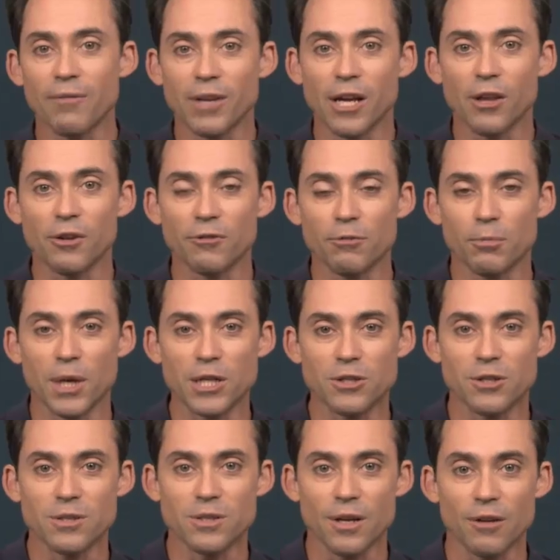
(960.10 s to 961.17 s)
any other
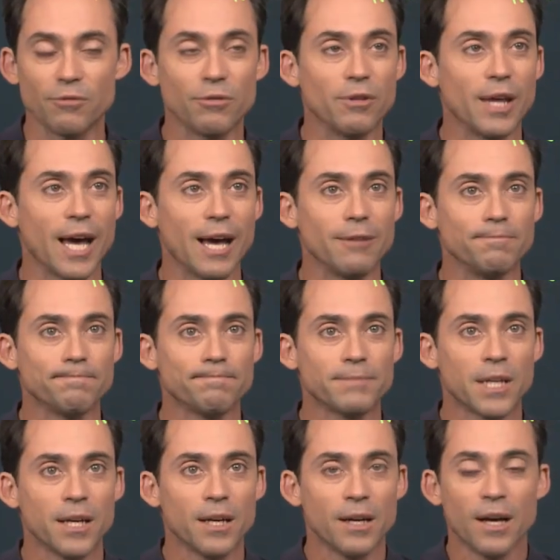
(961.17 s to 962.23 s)
information to solve for that.
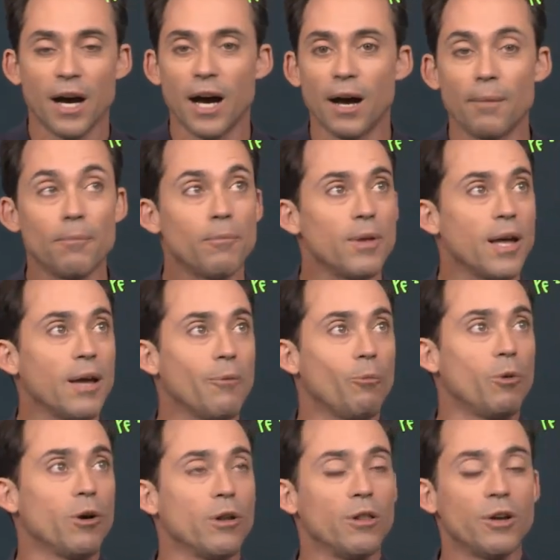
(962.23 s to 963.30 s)

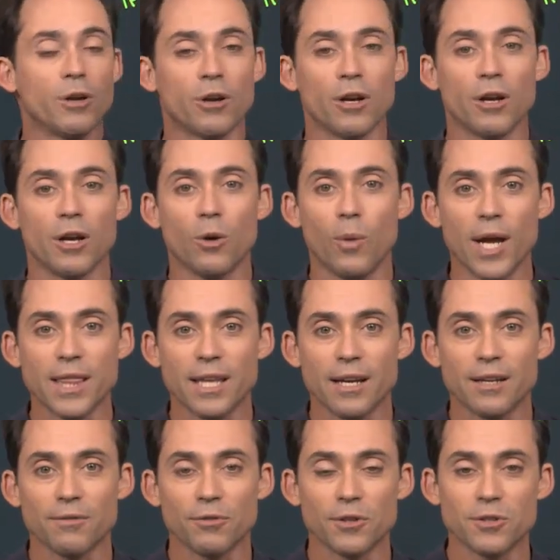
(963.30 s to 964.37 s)
We're going to equate that
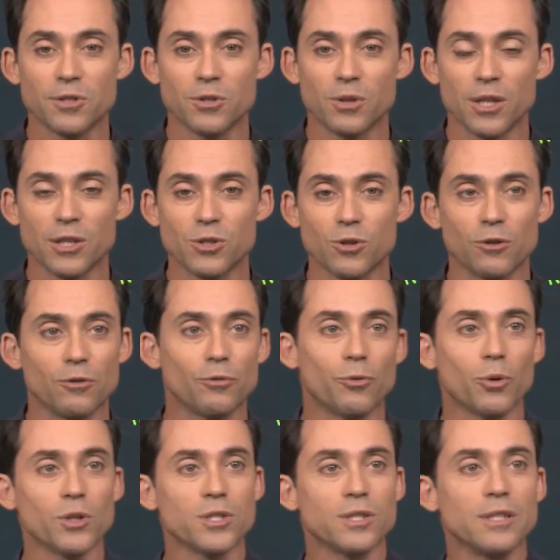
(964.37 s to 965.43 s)
difference to the external
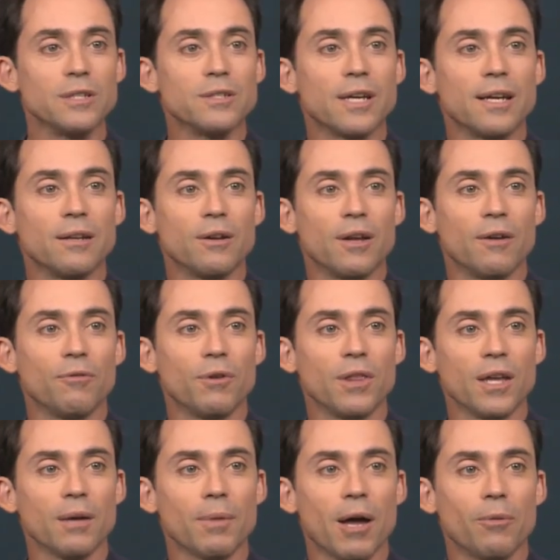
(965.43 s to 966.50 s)
forces. And if we
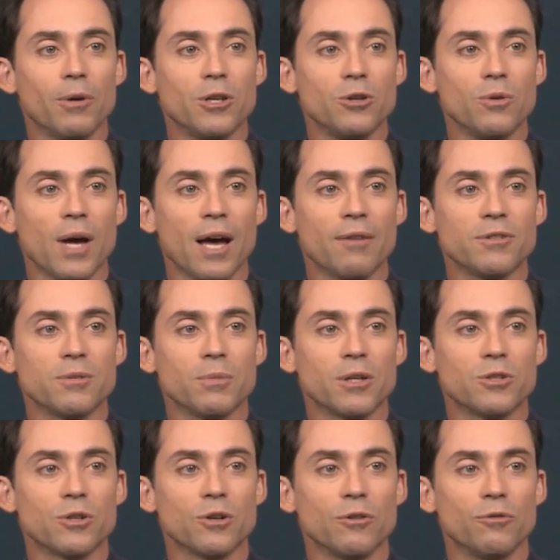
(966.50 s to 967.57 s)
think about it, we do have some
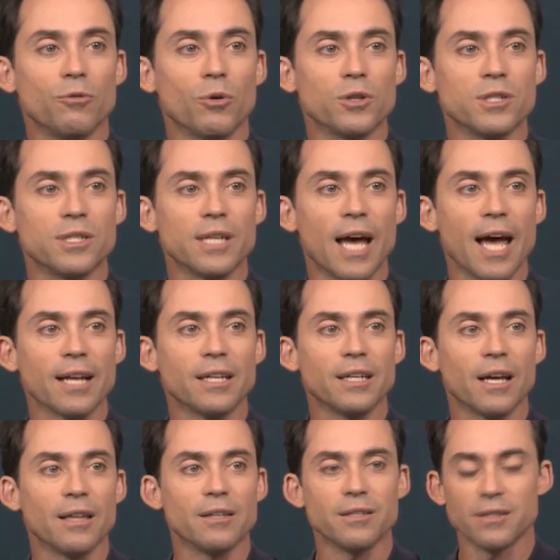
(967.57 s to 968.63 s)
external forces acting
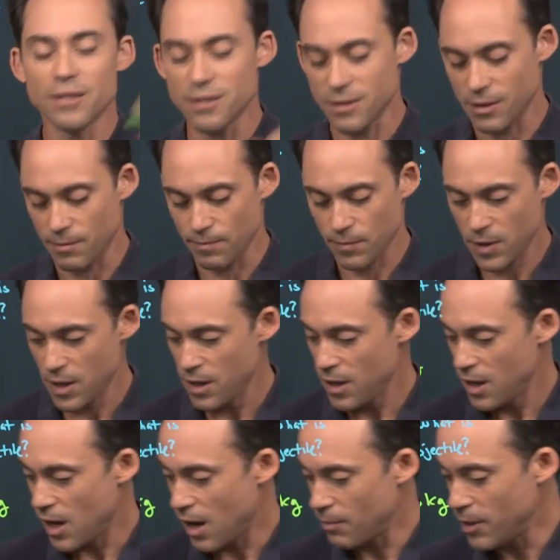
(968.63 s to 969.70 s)
on the system.
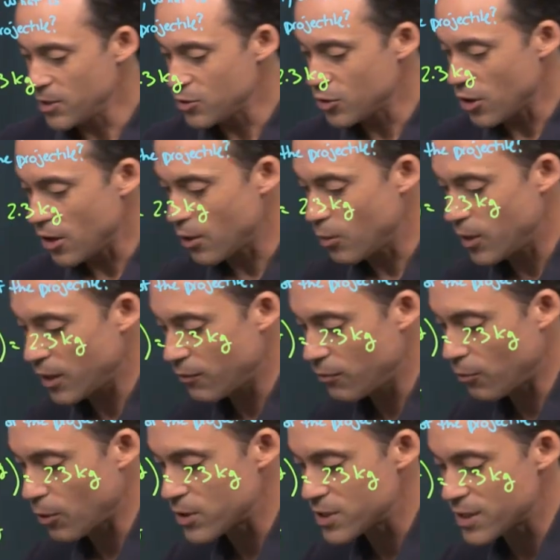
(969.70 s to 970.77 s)
Let's draw a quick
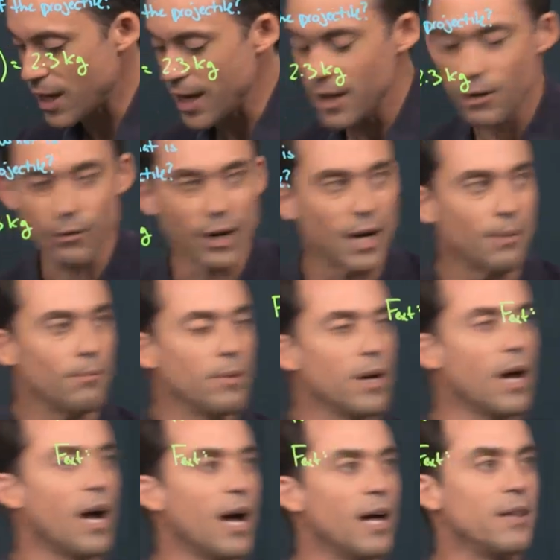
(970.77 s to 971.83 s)
force diagram
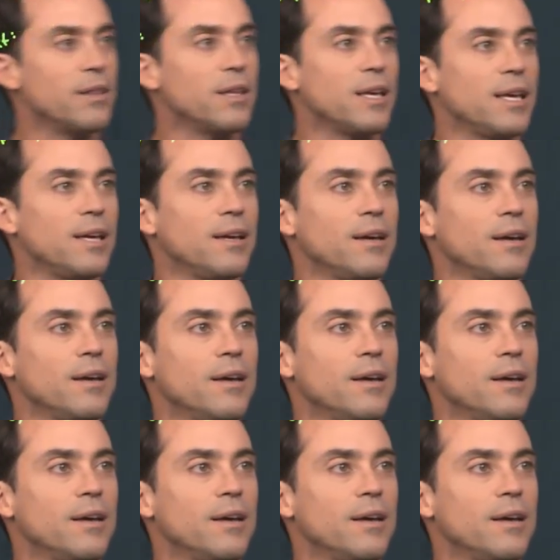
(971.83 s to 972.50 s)
on the